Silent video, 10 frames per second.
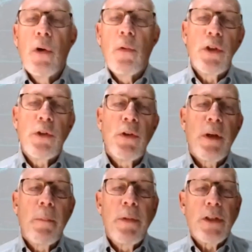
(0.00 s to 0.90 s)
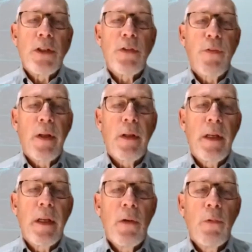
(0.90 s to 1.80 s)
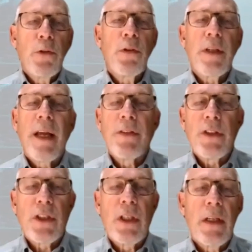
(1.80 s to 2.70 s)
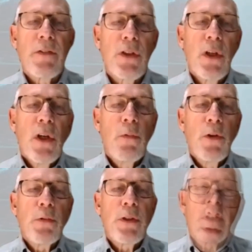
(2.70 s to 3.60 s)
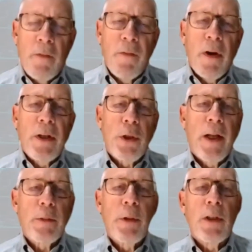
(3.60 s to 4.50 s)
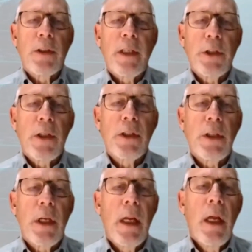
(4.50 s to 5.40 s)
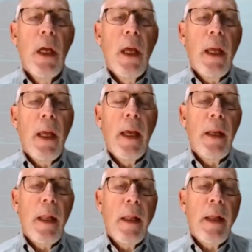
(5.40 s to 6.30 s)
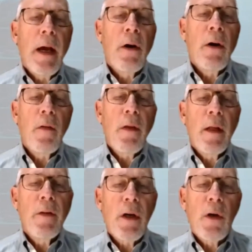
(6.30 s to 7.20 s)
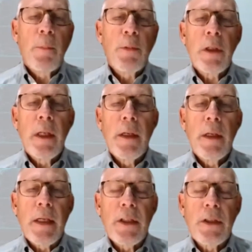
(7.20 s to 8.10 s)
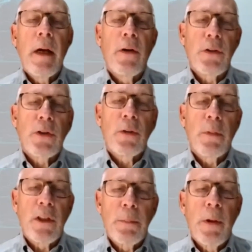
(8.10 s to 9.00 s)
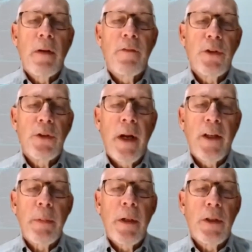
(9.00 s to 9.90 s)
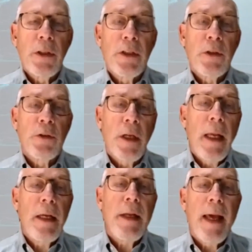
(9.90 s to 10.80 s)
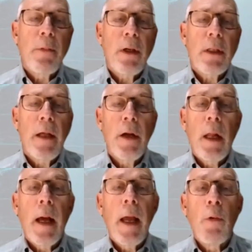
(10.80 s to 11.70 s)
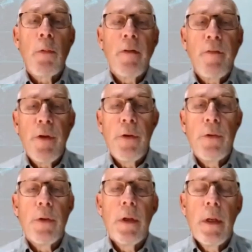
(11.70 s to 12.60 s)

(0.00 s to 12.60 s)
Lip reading: Which ones are business friendly? Which ones have incentives? Which ones are very transparent, as I should say? And how are they on the corruption index? Also, as part of transparency. So today, Dan McLeod and I will review